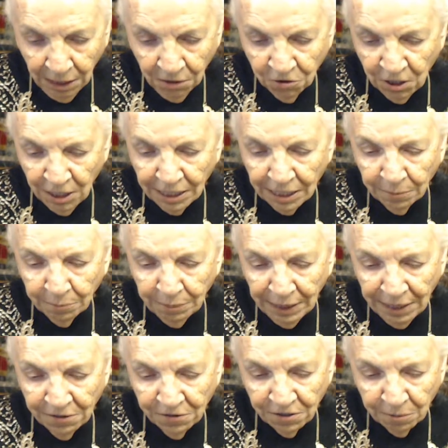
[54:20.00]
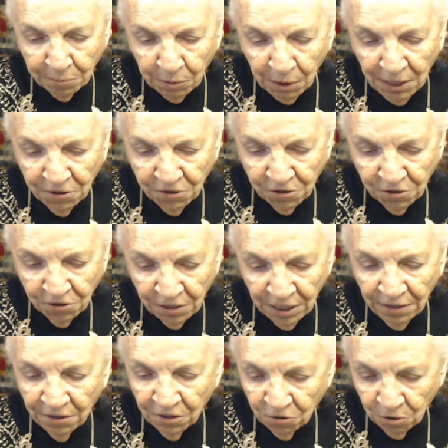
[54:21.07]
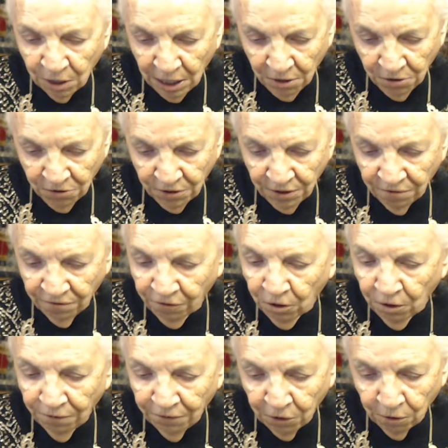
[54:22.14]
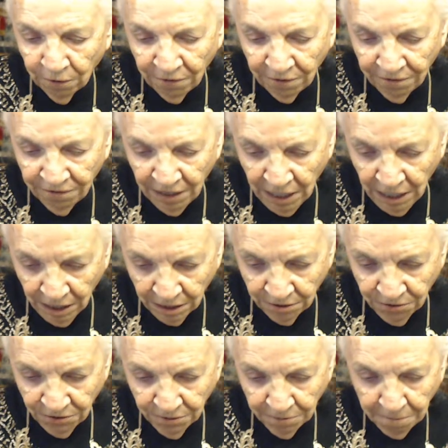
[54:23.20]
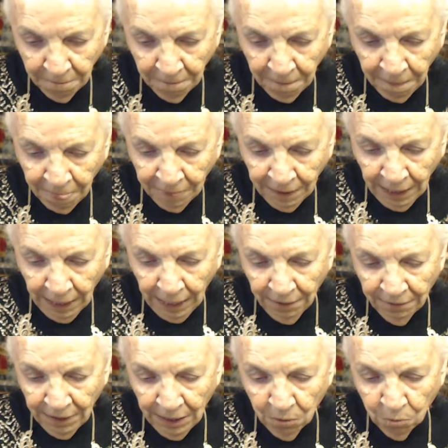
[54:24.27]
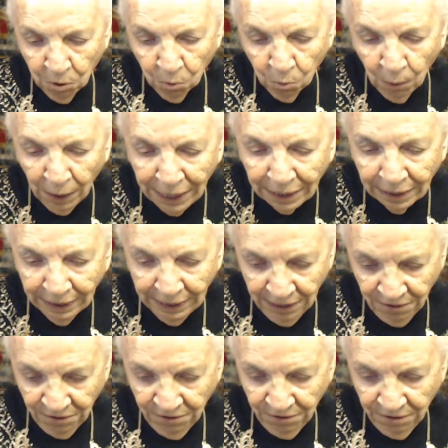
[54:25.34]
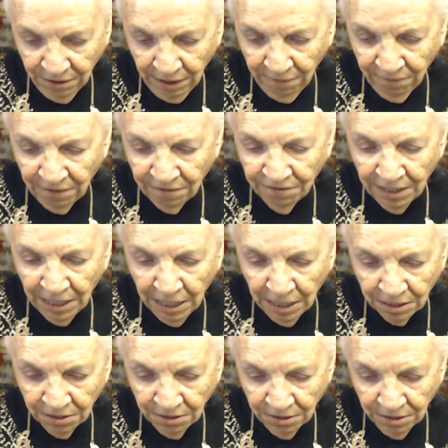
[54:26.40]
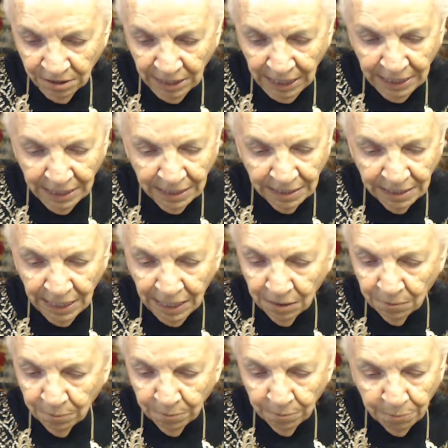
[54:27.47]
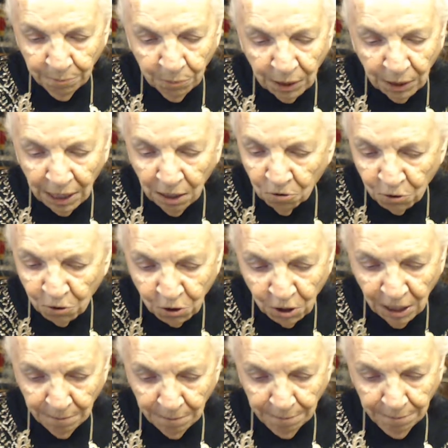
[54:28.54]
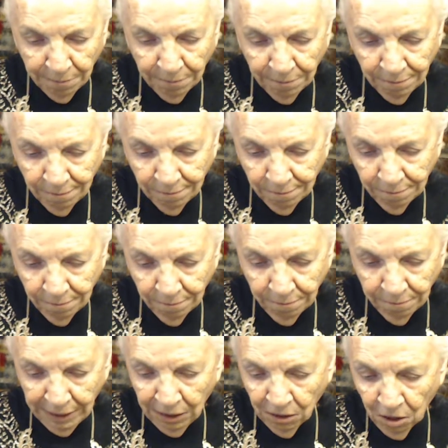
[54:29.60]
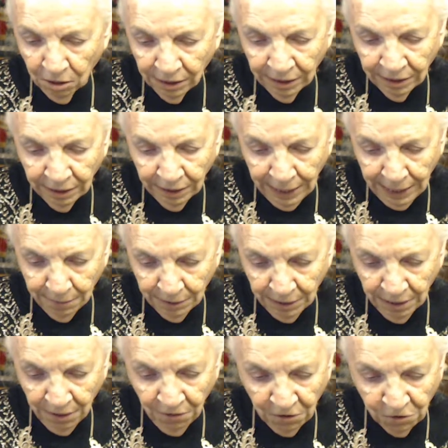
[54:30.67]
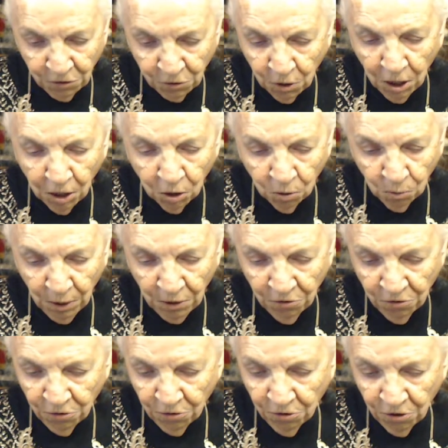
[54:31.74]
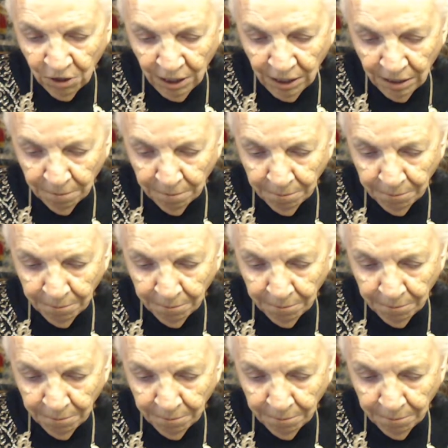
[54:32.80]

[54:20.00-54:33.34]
Jacob placed the branches in the troughs in full view of the flocks, and they were weaklings of the flocks. They did not put out sheep belonging to Laban, and the stronger ones to Jacob.